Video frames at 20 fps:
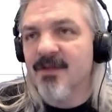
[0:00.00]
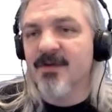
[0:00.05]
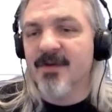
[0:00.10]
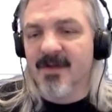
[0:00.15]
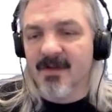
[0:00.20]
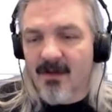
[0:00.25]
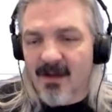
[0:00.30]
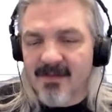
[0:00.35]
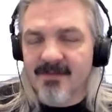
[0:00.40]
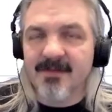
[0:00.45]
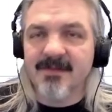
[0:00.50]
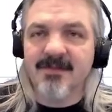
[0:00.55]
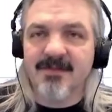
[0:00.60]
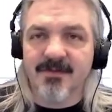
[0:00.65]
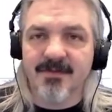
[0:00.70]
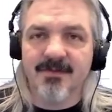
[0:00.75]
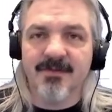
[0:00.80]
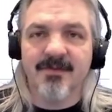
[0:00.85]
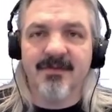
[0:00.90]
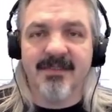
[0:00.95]
can either
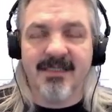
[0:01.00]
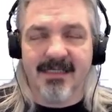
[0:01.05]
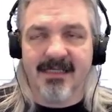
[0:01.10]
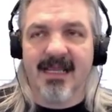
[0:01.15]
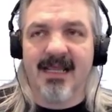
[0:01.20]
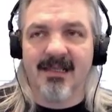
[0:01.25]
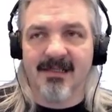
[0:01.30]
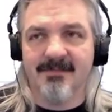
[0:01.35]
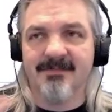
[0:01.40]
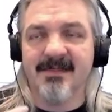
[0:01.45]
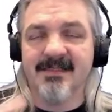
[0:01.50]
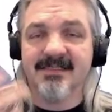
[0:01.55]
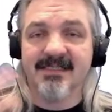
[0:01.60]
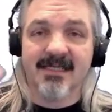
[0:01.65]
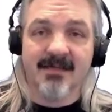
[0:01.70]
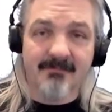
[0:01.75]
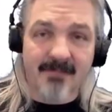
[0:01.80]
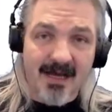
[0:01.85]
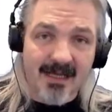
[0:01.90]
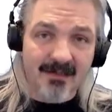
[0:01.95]
do GitLFS at
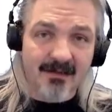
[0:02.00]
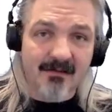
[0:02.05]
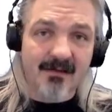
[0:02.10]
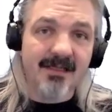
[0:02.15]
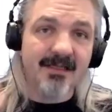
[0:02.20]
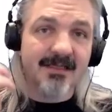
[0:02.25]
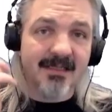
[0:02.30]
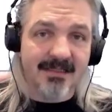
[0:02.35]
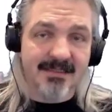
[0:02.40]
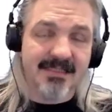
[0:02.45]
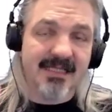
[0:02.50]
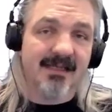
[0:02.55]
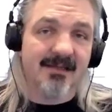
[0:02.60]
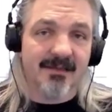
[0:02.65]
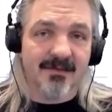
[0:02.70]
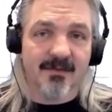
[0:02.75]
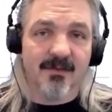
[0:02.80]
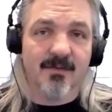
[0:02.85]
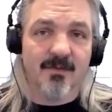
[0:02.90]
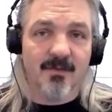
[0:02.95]
command line and tell
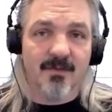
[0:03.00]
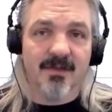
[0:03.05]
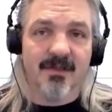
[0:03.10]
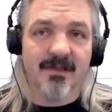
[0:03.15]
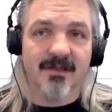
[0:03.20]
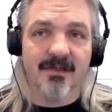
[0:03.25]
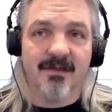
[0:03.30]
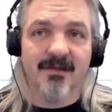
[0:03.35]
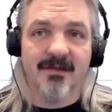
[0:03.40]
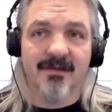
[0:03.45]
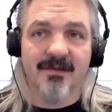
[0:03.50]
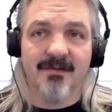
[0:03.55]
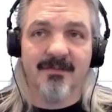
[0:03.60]
it all the